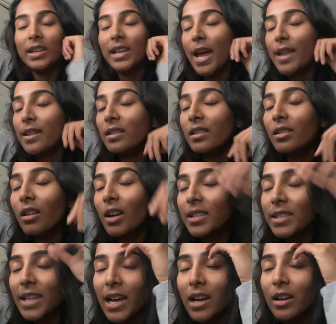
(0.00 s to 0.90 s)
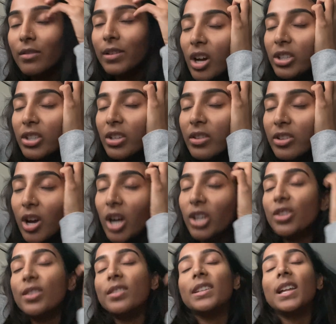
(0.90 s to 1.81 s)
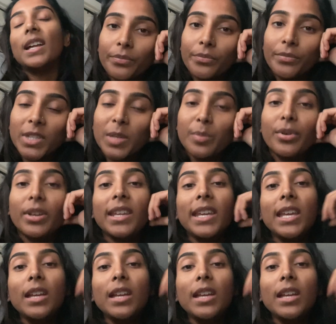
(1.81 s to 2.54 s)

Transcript: hasn't gone down. The doctor said to put heat